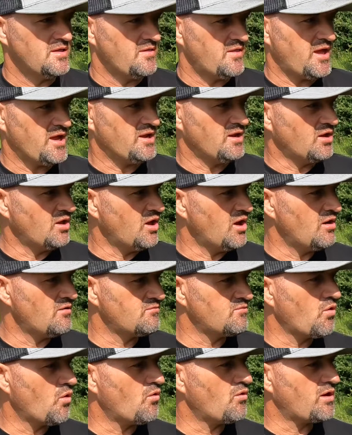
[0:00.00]
They
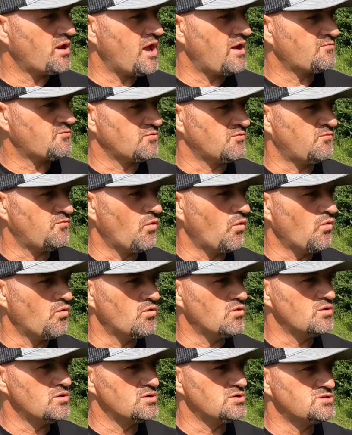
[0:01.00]
love going after
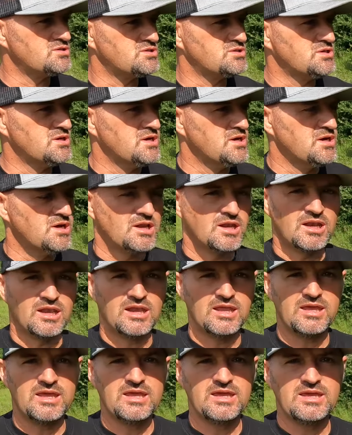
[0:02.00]
forage,
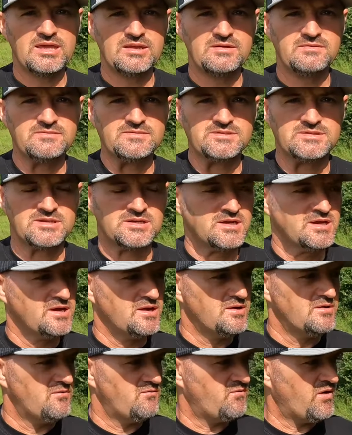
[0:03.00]
leaves,
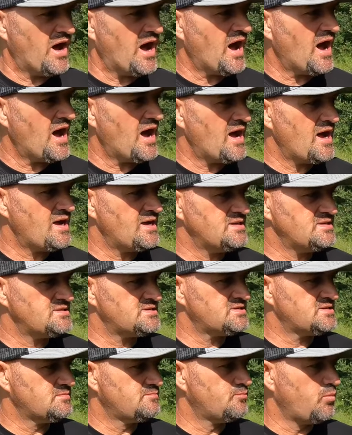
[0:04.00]

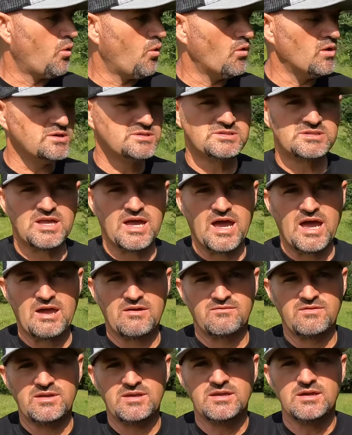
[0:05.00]
vines, poison
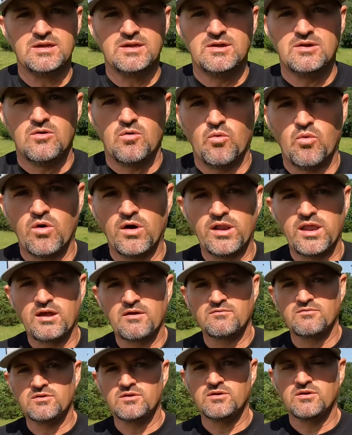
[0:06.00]
ivy,
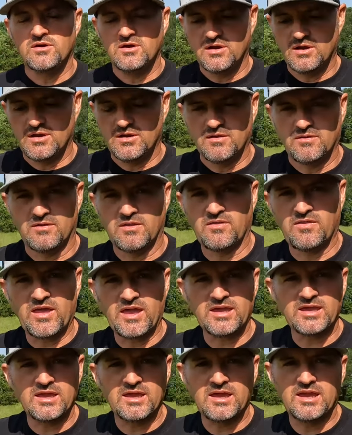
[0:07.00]
whatever that they
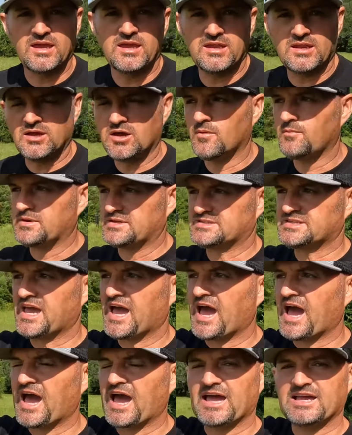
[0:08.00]
can get up as
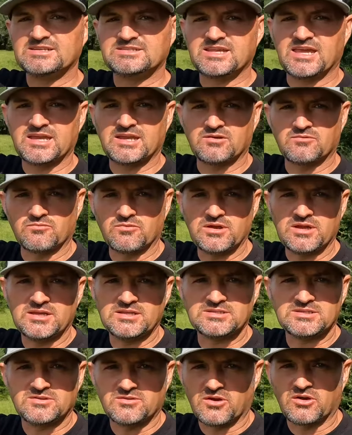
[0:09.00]
high as they can
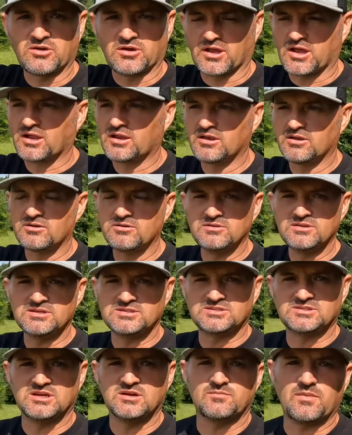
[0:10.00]
reach. They're gonna clear
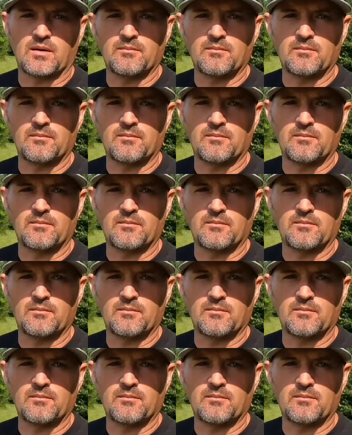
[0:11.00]
this up.